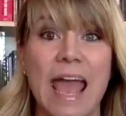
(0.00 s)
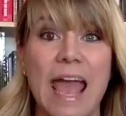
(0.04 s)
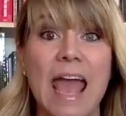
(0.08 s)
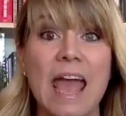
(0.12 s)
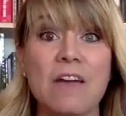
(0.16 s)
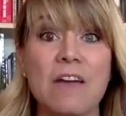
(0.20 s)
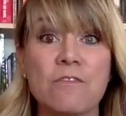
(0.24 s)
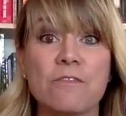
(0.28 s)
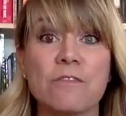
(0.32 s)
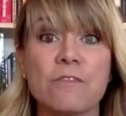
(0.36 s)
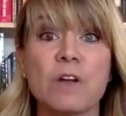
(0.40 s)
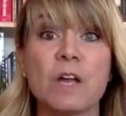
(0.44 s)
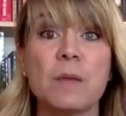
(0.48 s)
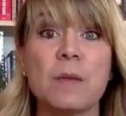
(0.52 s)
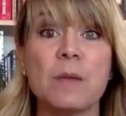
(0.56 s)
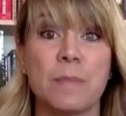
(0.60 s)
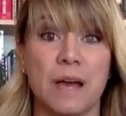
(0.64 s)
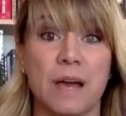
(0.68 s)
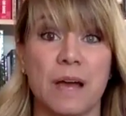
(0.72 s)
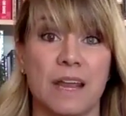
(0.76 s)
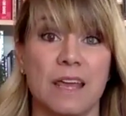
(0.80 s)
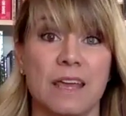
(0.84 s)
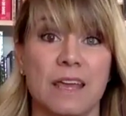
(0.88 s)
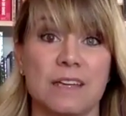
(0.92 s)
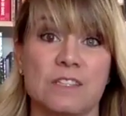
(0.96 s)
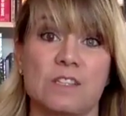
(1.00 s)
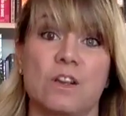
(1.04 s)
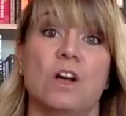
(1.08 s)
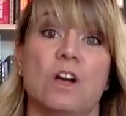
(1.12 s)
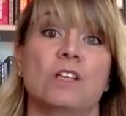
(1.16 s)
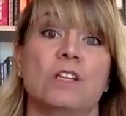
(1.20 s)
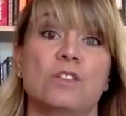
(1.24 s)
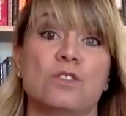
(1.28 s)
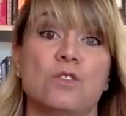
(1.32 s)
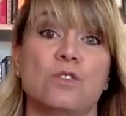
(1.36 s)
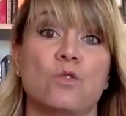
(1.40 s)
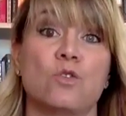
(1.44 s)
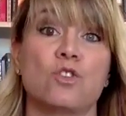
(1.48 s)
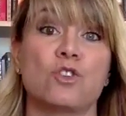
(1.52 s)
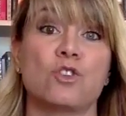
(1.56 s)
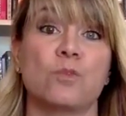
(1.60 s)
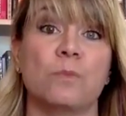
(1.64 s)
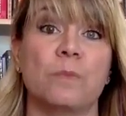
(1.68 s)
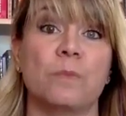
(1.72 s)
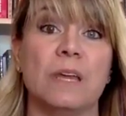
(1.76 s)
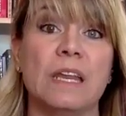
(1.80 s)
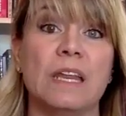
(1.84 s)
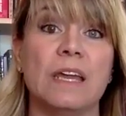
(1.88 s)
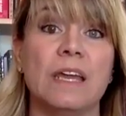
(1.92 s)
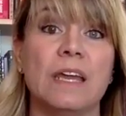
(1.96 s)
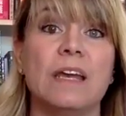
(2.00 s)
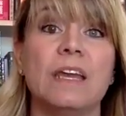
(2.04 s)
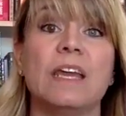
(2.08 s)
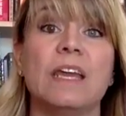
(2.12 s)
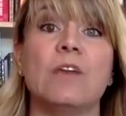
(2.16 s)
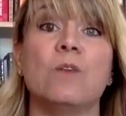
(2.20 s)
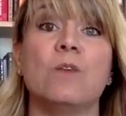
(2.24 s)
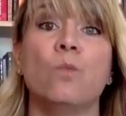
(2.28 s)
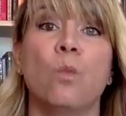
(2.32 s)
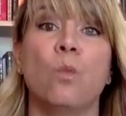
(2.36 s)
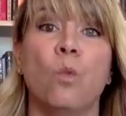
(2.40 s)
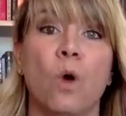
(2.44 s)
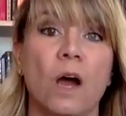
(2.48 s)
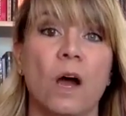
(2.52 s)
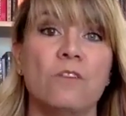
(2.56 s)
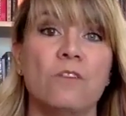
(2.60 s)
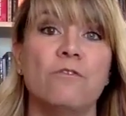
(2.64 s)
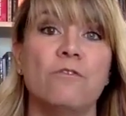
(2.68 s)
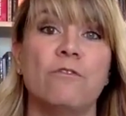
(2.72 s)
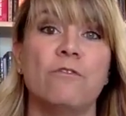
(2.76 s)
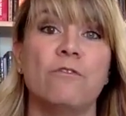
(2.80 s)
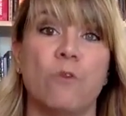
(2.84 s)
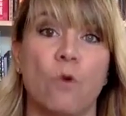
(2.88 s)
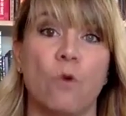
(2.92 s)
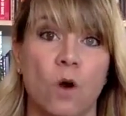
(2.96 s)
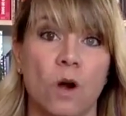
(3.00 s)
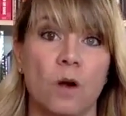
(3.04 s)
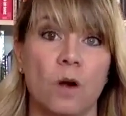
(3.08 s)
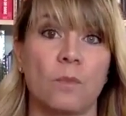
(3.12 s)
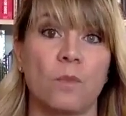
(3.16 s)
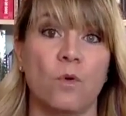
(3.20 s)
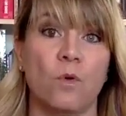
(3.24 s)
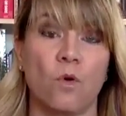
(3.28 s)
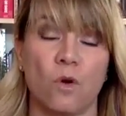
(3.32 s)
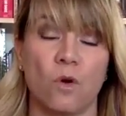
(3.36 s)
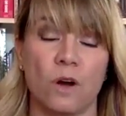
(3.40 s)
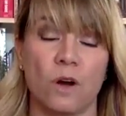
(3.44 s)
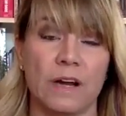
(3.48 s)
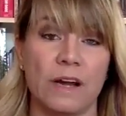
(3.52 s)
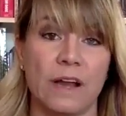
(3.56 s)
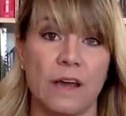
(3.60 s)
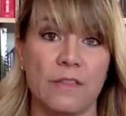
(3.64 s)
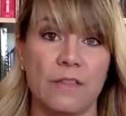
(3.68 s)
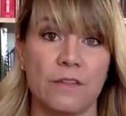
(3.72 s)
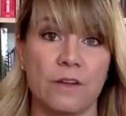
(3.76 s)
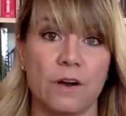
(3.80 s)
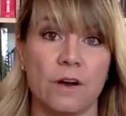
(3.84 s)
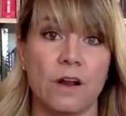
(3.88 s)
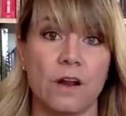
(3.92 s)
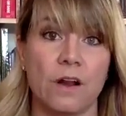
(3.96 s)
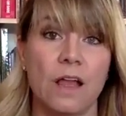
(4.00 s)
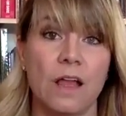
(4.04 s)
everybody is on social media in one form or another.